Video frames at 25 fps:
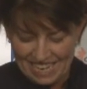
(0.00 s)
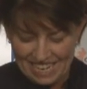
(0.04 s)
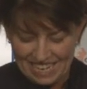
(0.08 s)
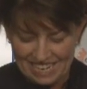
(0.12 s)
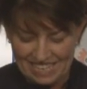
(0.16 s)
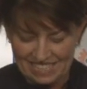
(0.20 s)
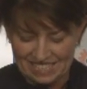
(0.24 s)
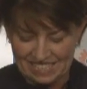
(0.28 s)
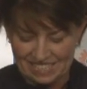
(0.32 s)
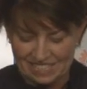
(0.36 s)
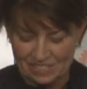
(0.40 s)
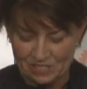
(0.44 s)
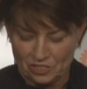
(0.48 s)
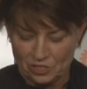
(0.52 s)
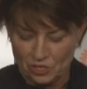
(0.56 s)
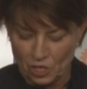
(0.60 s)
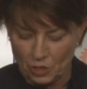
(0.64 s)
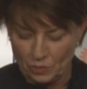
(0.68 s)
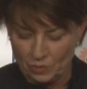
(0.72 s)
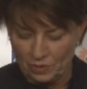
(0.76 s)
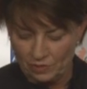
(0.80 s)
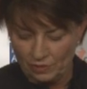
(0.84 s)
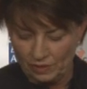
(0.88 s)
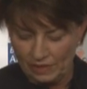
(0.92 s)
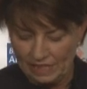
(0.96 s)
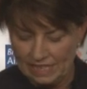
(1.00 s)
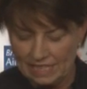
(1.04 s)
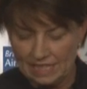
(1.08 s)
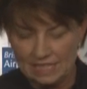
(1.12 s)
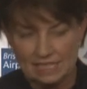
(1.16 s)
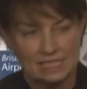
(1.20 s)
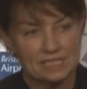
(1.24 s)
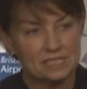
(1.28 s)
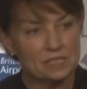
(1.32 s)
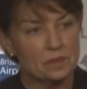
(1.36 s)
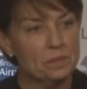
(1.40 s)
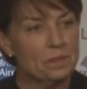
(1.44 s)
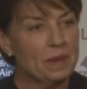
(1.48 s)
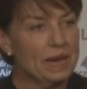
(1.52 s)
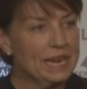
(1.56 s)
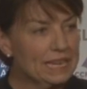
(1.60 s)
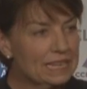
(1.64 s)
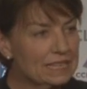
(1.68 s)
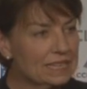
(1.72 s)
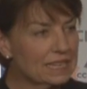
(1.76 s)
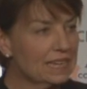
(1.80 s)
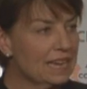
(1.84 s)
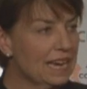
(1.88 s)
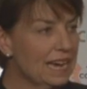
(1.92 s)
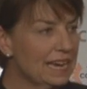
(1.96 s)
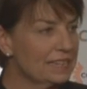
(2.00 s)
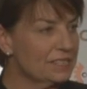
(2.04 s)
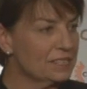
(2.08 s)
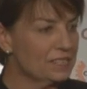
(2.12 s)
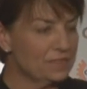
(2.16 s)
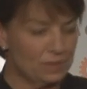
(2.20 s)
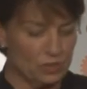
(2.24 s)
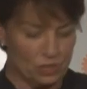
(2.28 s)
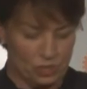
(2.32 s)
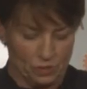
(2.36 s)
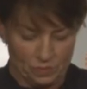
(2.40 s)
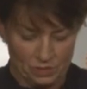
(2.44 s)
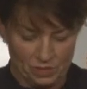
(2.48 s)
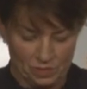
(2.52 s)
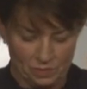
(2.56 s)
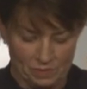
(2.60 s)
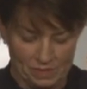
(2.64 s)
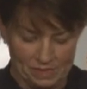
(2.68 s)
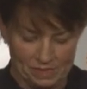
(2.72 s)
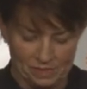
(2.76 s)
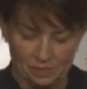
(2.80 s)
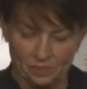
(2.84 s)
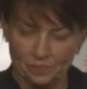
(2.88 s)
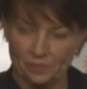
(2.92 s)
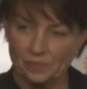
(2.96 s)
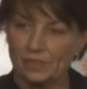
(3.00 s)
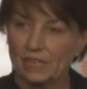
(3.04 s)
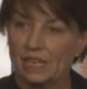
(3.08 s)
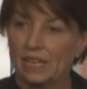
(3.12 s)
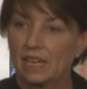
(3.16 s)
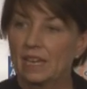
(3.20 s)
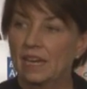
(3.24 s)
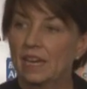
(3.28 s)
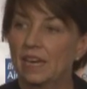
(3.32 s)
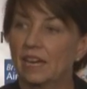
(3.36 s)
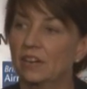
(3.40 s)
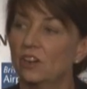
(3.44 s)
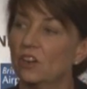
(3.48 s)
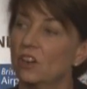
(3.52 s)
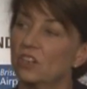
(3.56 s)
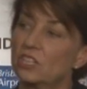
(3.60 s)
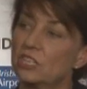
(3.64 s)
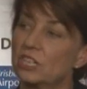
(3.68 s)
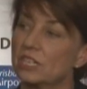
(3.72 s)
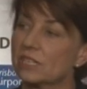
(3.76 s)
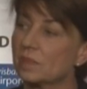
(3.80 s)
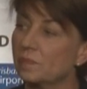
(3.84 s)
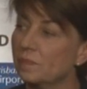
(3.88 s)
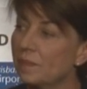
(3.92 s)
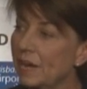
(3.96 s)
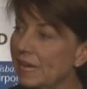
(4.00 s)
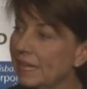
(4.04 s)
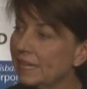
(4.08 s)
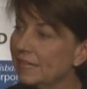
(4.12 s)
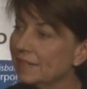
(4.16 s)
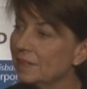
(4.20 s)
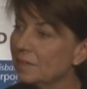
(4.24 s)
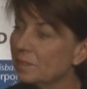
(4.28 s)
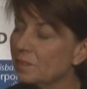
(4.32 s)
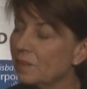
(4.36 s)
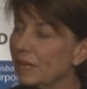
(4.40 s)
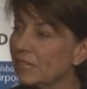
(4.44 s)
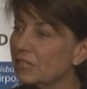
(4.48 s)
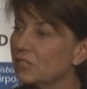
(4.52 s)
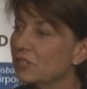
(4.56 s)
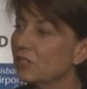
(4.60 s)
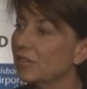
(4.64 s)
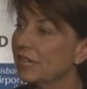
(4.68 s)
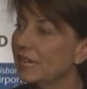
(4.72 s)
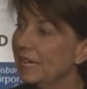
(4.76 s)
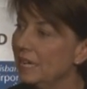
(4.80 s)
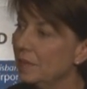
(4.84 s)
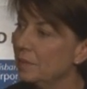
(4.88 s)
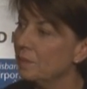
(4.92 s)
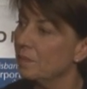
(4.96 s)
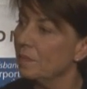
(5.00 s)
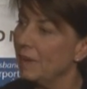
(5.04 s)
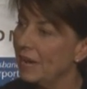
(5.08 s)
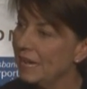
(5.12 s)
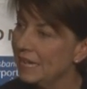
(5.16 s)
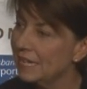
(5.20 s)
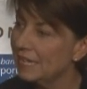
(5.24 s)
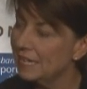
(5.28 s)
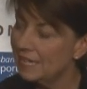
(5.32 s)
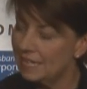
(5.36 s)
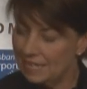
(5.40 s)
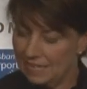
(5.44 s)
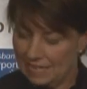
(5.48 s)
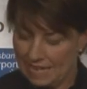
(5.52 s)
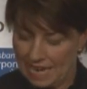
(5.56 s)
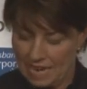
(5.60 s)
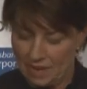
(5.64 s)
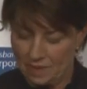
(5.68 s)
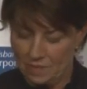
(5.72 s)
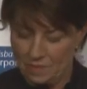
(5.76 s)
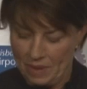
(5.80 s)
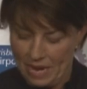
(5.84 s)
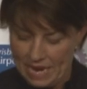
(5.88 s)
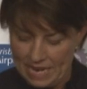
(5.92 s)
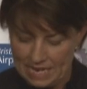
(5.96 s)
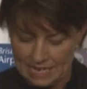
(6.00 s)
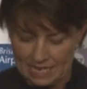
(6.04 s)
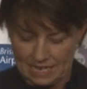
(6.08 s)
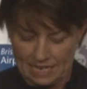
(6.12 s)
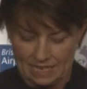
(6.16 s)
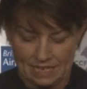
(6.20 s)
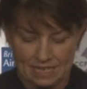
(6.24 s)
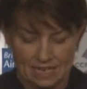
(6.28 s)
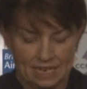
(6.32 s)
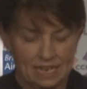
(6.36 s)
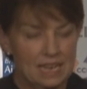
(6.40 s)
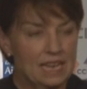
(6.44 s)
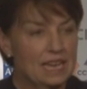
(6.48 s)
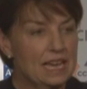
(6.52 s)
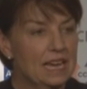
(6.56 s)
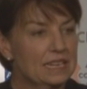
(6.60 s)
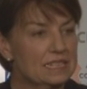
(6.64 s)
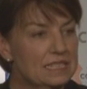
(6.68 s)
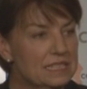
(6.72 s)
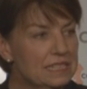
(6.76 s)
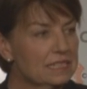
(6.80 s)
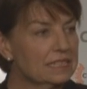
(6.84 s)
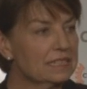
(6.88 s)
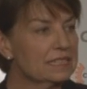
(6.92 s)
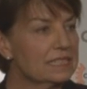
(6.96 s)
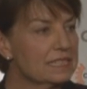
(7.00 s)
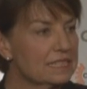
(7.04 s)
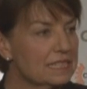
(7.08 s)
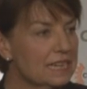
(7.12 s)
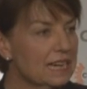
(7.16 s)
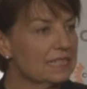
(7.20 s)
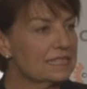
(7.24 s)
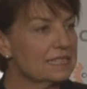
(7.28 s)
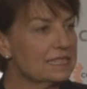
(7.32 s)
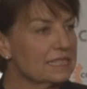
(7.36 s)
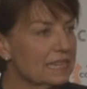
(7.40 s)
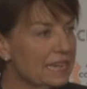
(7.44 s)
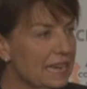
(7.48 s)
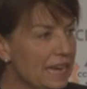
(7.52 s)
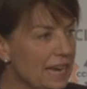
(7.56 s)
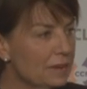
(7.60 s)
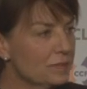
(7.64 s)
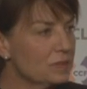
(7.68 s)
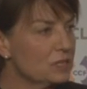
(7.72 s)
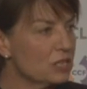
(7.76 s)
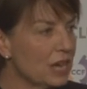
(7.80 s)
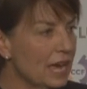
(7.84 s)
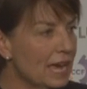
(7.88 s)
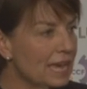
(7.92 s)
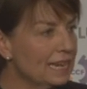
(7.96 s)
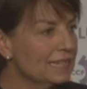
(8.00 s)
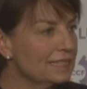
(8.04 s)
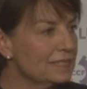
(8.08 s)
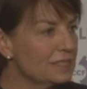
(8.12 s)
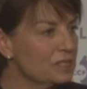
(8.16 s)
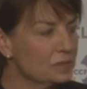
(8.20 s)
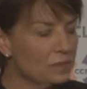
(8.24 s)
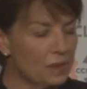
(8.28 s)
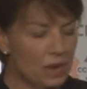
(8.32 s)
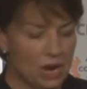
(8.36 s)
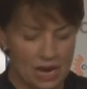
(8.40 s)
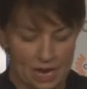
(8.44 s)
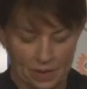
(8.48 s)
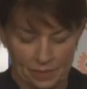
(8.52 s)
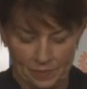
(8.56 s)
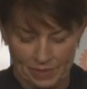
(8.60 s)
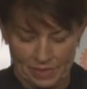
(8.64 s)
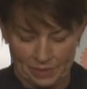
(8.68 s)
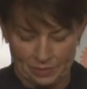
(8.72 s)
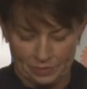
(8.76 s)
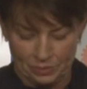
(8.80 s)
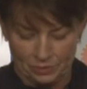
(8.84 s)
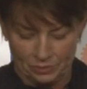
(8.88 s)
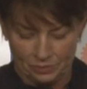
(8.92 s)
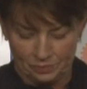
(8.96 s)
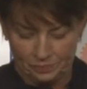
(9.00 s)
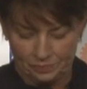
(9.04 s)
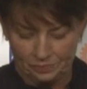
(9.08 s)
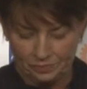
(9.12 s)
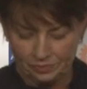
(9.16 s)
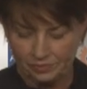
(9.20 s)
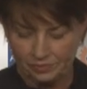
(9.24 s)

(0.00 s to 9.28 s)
and it's the job of leaders to make the case for optimism, and not just make it, but to keep making it until it starts to capture and inspire people.